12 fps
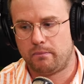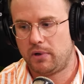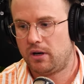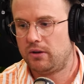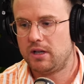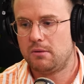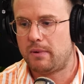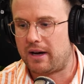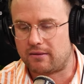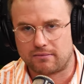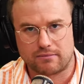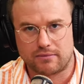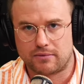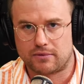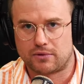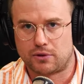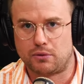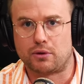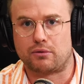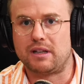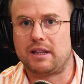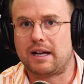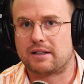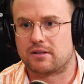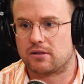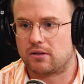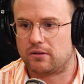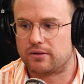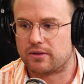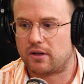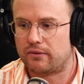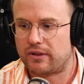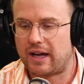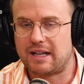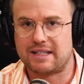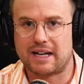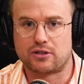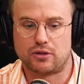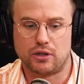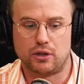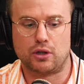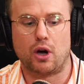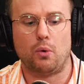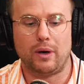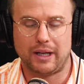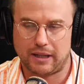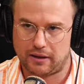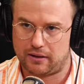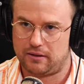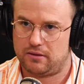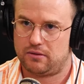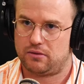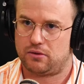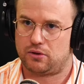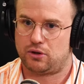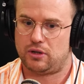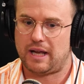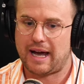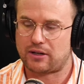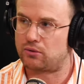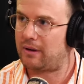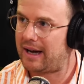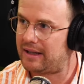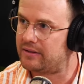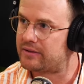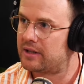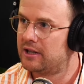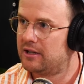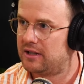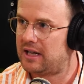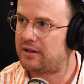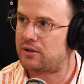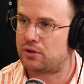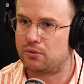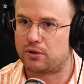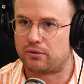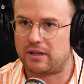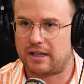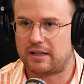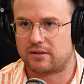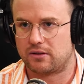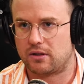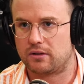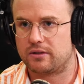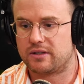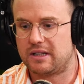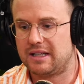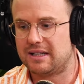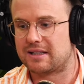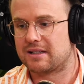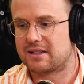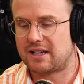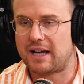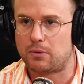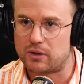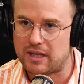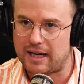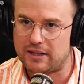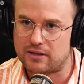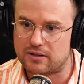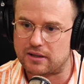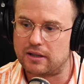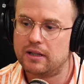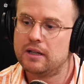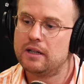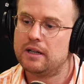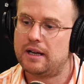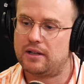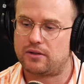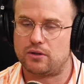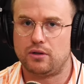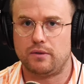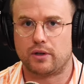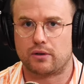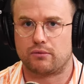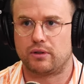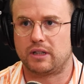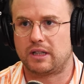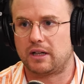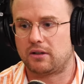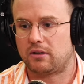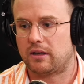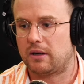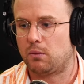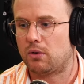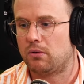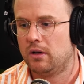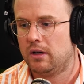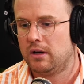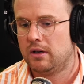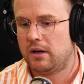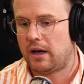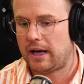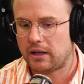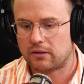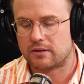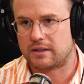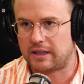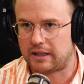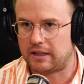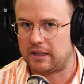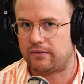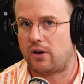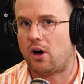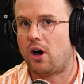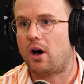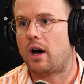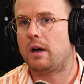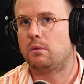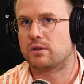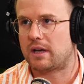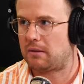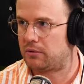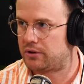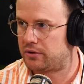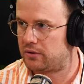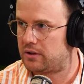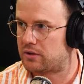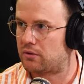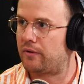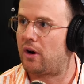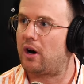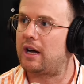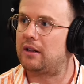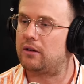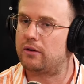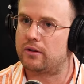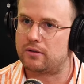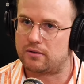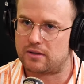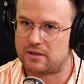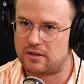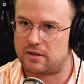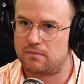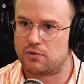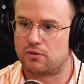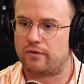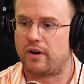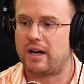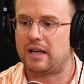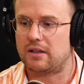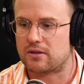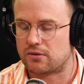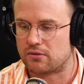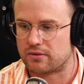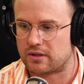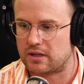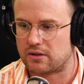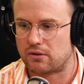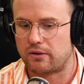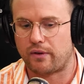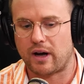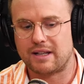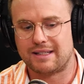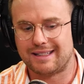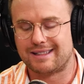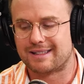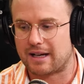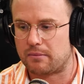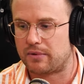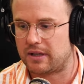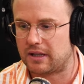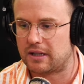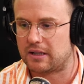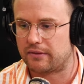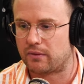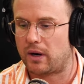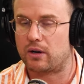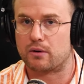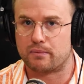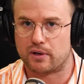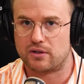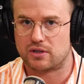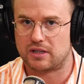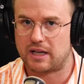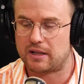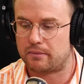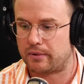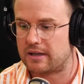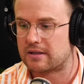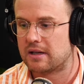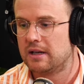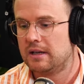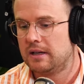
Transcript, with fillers: but only about two or three thousand dollars of that is actually going to the actual ads. The other two or three thousand dollars is staying with the agency. And so you've got to really calculate, well, hang on a second, if I was able to do this, or if I learned the systems, or if I insourced this, or if I did something in a different way or approached another place,